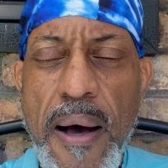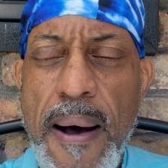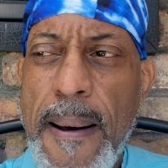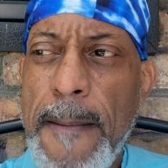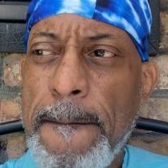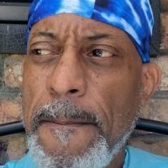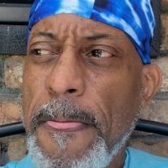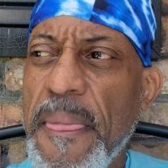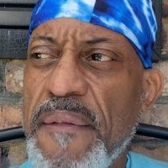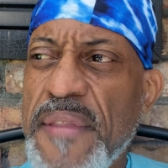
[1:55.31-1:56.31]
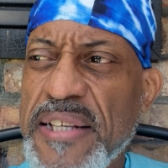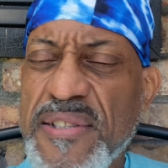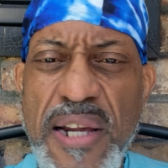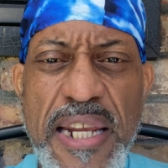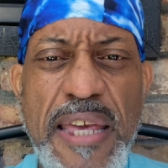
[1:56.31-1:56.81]
um, that's
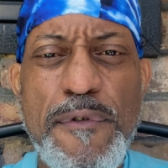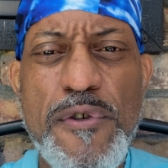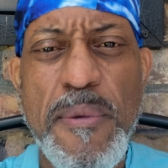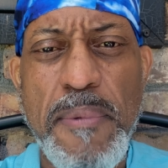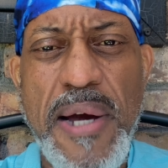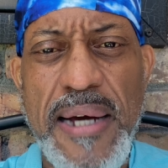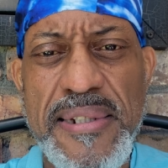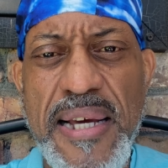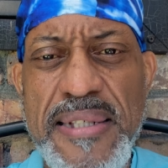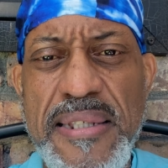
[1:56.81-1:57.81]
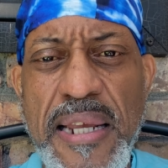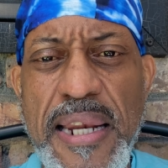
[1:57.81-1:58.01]
going to give you some context and it